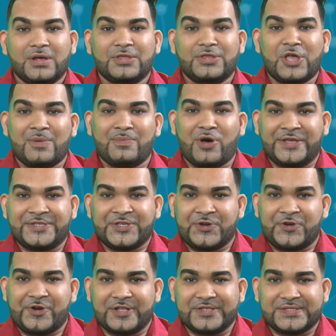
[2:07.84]
Now, boys
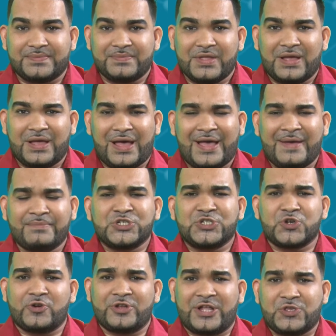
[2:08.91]
and girls, I'm
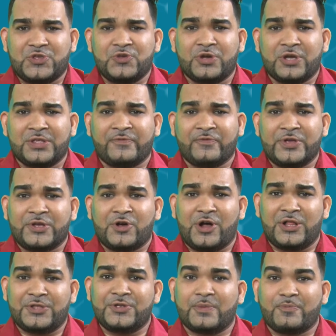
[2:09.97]
sure that you could have
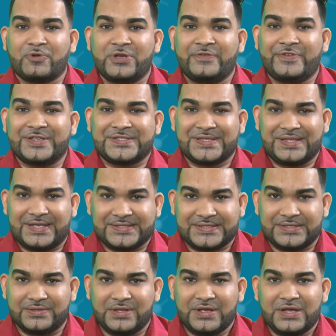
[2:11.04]
recalled in a previous
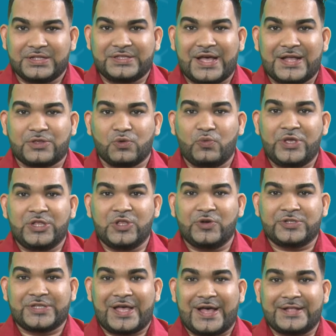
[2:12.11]
lesson that we
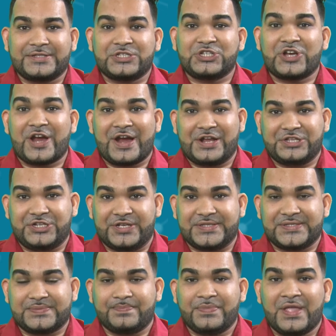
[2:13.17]
looked at
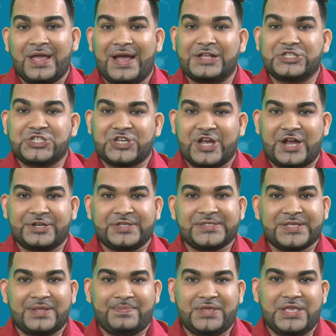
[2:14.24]
charges, and
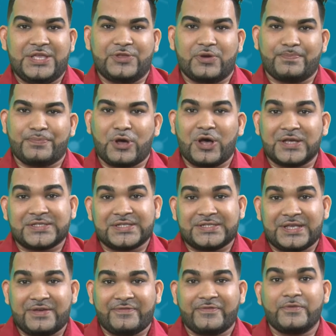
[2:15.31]
charges can be either
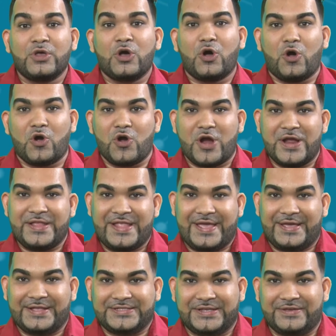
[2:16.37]
positive or
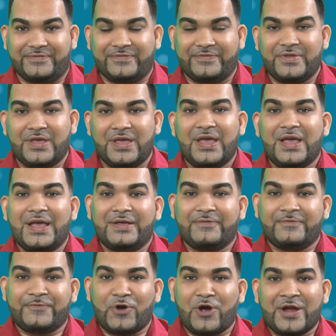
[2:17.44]
negative.
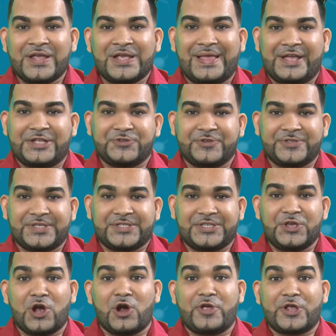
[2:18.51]
For
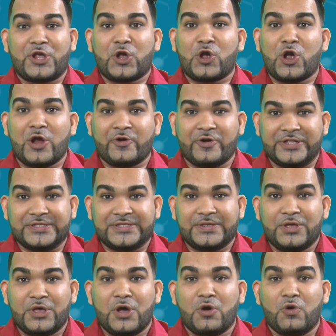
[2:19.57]
electricity or a current,
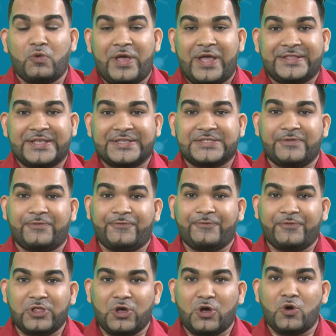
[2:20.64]
it is the
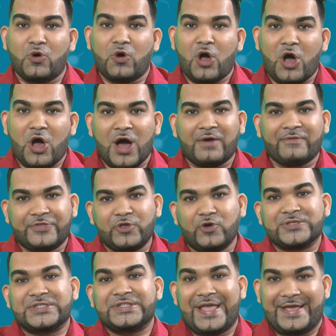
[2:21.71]
flow of
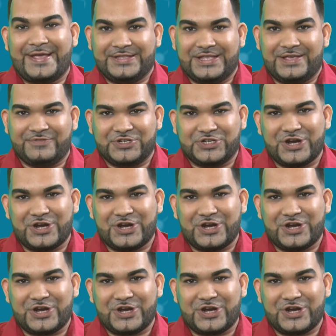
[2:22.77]
those negative